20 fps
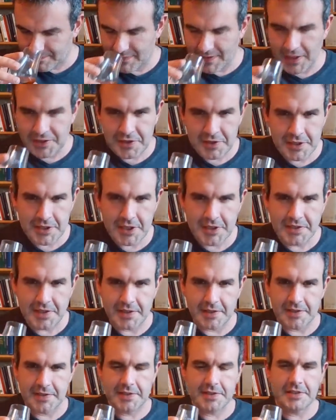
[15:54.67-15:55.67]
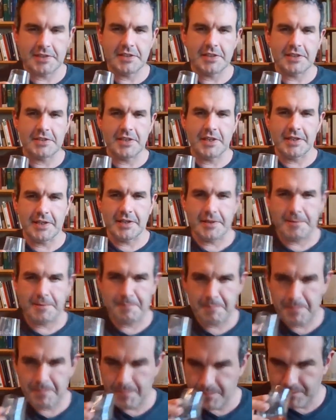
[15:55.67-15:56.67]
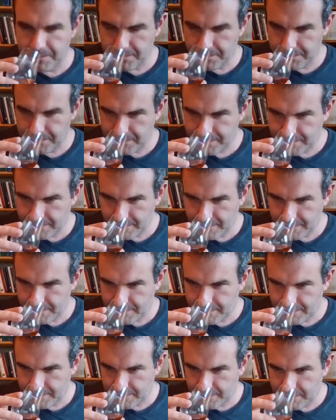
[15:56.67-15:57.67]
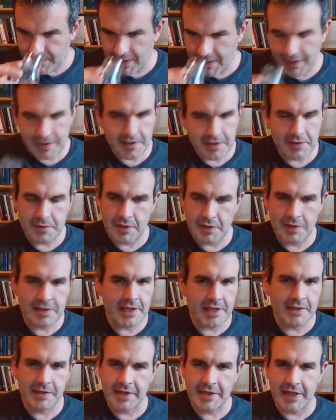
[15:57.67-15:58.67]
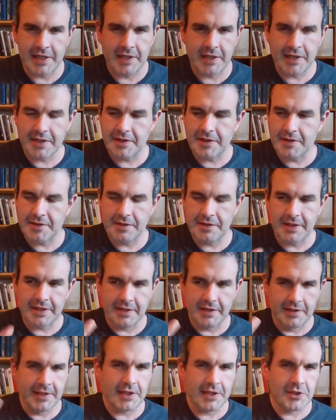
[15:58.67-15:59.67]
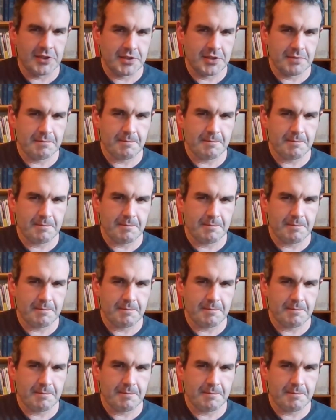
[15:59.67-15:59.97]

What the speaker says: Not just dustiness, it's like a, yeah, again, kind of like the Laird's,